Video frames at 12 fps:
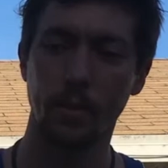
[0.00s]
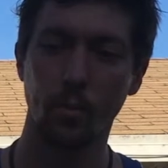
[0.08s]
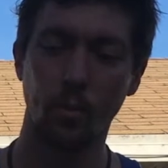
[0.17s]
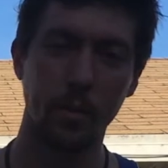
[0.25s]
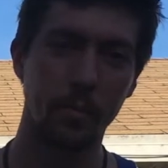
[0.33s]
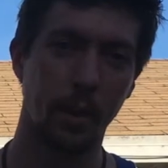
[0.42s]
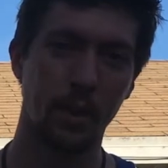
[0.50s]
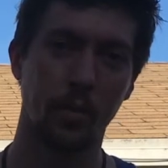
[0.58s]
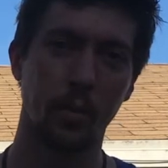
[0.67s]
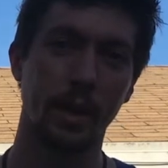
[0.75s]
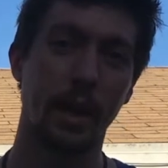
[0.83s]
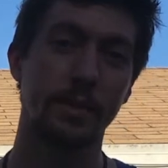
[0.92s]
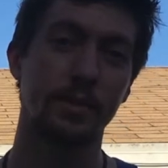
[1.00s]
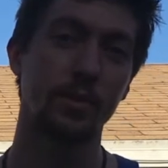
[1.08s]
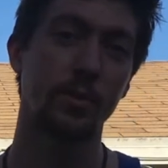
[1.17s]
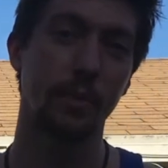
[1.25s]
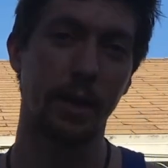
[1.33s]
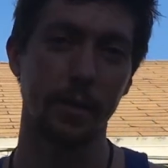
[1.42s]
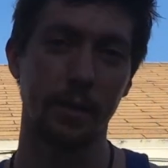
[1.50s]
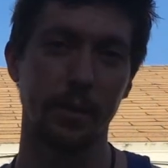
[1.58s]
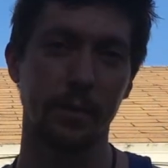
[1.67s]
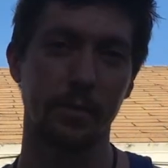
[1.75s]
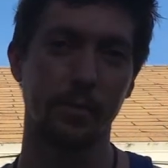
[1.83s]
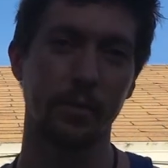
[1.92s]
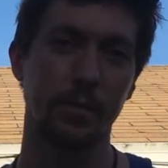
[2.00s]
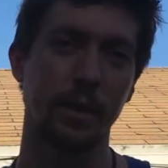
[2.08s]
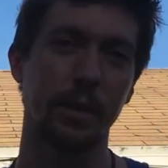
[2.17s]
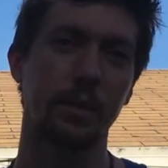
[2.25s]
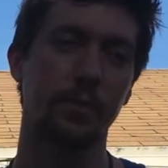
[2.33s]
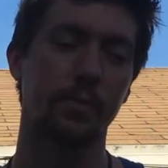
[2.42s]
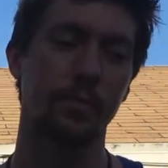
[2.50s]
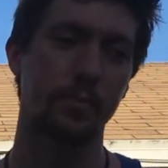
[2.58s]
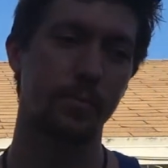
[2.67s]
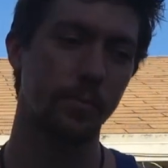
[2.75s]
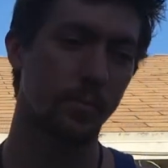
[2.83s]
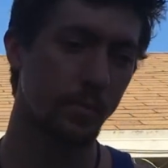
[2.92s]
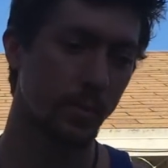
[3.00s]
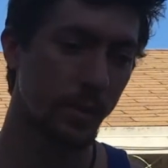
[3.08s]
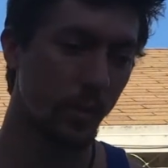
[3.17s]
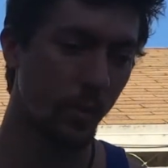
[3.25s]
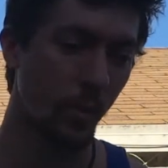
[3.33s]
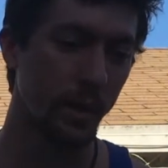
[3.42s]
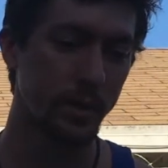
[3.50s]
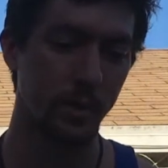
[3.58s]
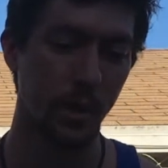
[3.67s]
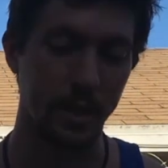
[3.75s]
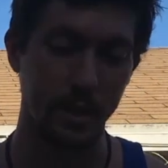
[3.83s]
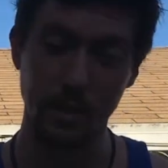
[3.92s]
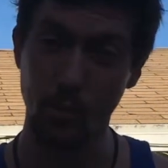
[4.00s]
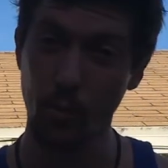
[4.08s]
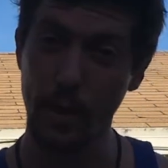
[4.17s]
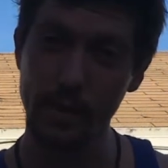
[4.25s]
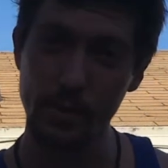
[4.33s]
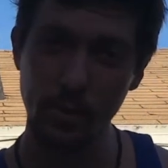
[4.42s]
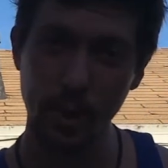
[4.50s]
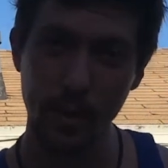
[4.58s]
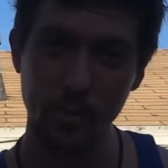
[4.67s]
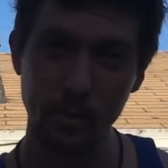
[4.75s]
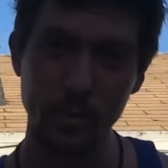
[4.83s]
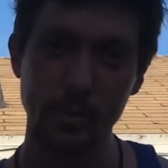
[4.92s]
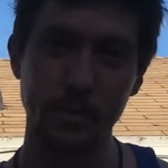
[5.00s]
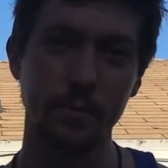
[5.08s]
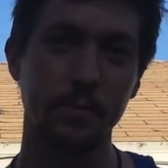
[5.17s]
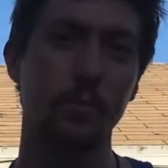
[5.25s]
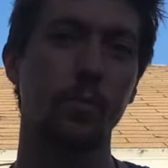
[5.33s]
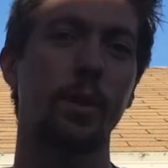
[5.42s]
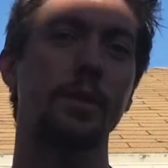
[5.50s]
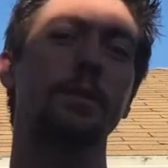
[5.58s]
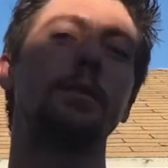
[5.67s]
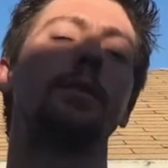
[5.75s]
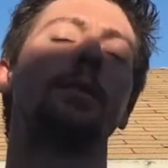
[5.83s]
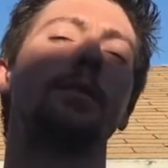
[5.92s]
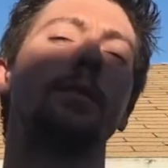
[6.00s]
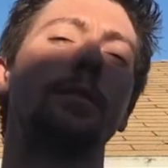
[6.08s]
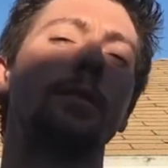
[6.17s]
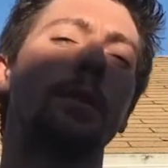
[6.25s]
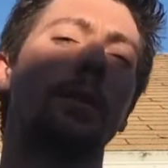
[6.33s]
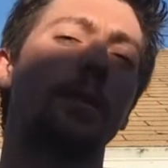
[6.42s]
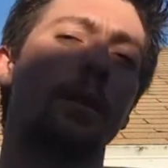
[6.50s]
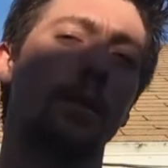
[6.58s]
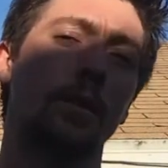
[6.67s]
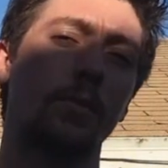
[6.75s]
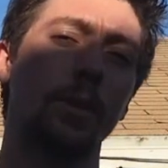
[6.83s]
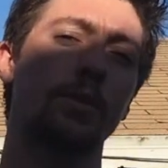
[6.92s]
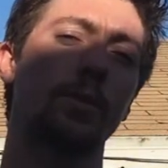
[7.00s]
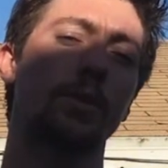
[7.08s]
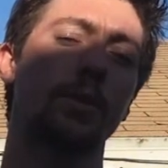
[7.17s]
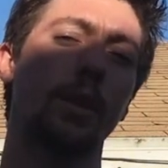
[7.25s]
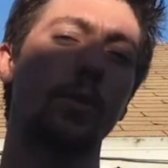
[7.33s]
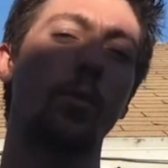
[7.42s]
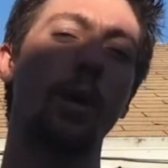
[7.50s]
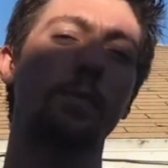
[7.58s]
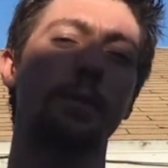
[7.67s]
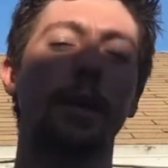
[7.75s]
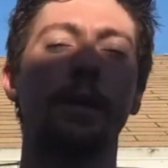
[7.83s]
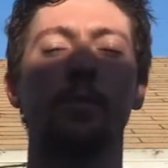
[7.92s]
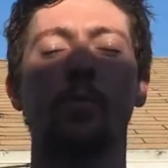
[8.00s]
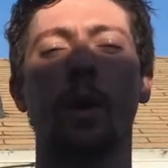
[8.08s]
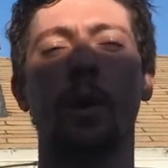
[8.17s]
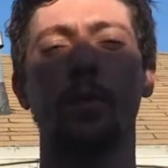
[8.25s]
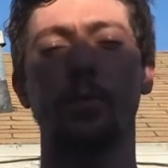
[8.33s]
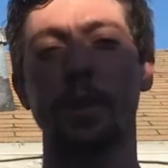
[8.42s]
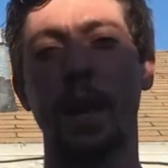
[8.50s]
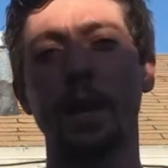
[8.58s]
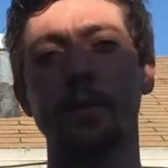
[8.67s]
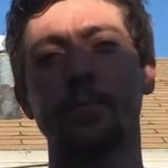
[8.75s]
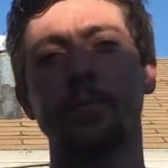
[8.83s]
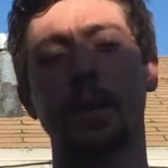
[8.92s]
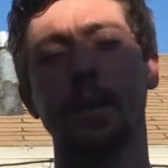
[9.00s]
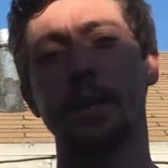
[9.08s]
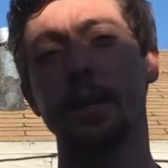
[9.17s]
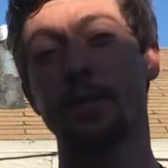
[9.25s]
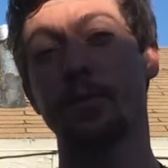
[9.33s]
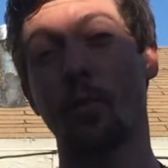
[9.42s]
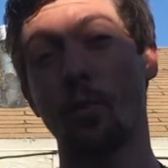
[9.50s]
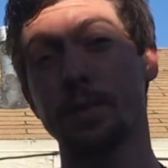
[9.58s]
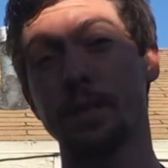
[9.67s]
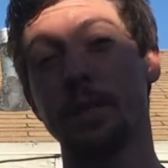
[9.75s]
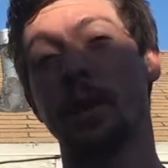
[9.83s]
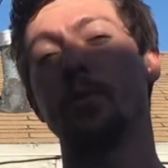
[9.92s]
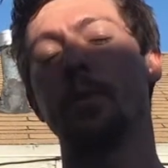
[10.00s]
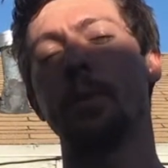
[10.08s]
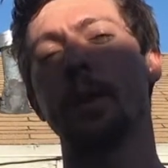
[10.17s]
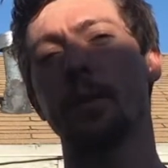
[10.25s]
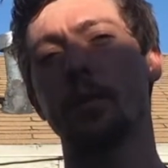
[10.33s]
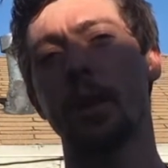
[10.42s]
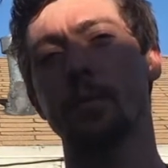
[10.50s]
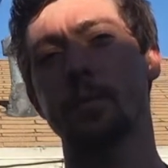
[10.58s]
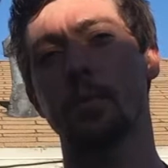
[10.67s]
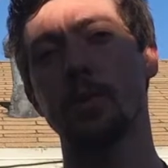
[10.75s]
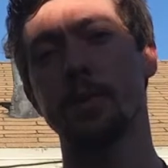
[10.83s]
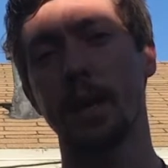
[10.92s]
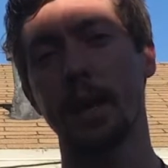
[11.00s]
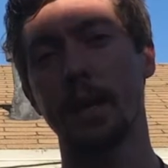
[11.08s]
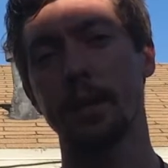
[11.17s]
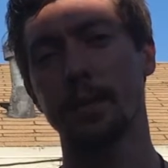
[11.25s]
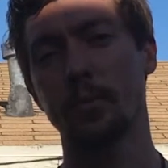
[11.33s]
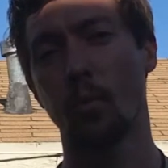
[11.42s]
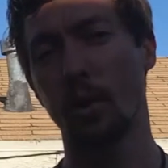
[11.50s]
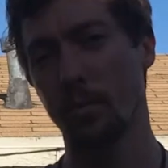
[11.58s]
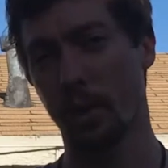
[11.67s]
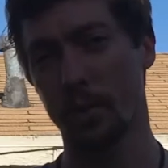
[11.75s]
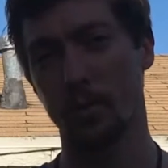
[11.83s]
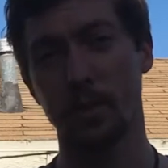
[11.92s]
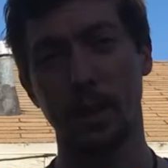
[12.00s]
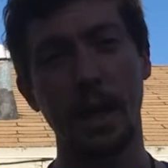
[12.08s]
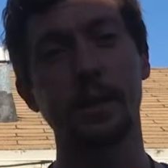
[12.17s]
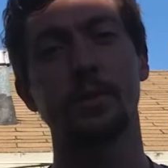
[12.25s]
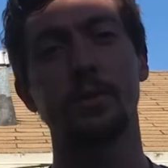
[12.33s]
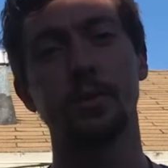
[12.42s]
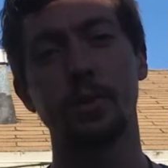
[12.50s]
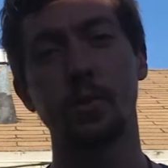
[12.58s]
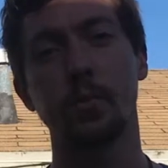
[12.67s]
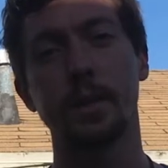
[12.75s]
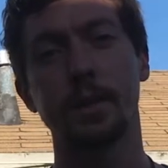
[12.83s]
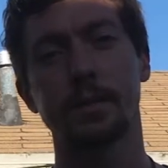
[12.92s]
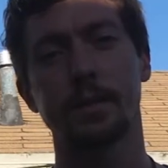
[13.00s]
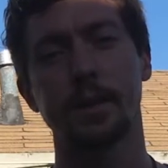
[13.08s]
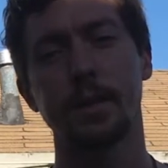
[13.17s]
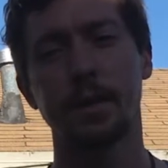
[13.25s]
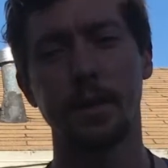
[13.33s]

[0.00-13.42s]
One bottle will last you a month. If you want to actually raise your levels, which the research is on the website as well for that, it's 1,400 milligrams per day, and one bottle would last you 2 weeks.